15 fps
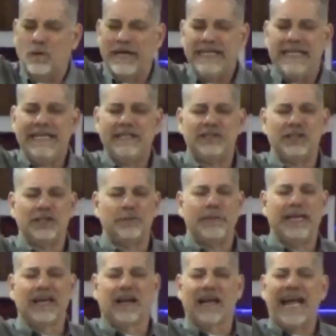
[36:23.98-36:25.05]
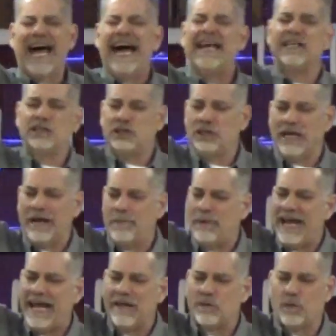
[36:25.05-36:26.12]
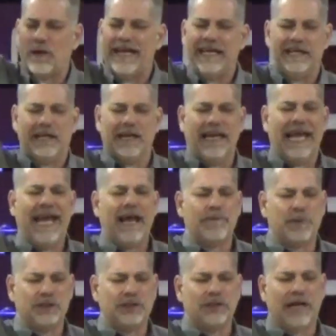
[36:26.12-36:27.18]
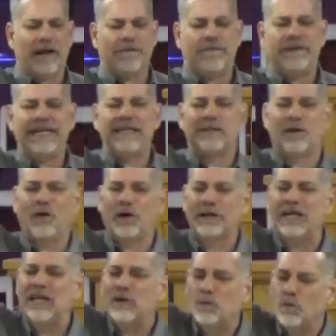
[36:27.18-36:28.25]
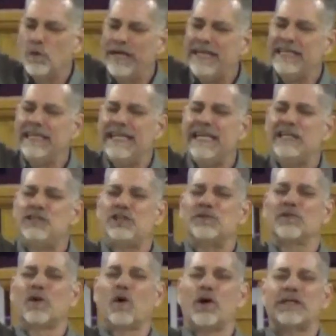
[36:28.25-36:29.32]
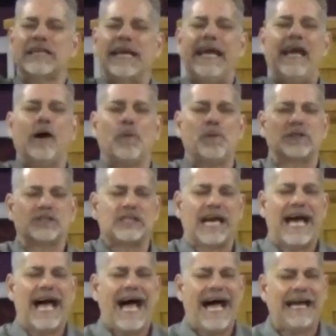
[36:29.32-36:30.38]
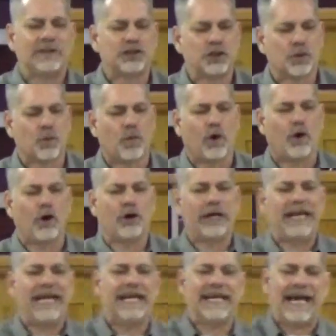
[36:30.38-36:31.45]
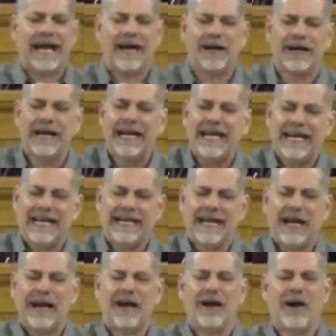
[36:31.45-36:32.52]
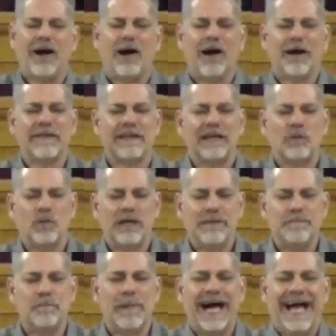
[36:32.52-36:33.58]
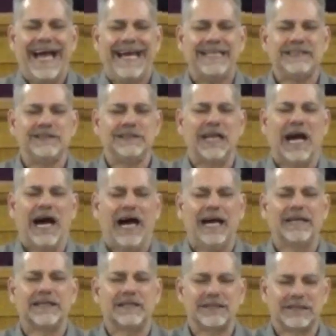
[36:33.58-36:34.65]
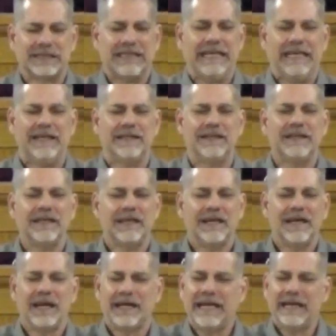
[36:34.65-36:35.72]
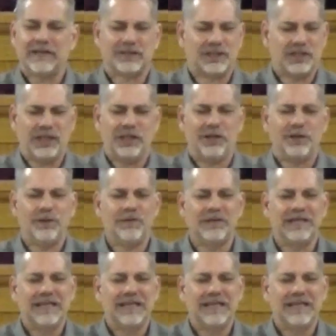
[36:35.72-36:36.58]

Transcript: We need you to be a light unto our pathway and a lamp unto our feet, Lord. We need you, Lord, to help us to hide your word in our, in our heart that we might not sin against you.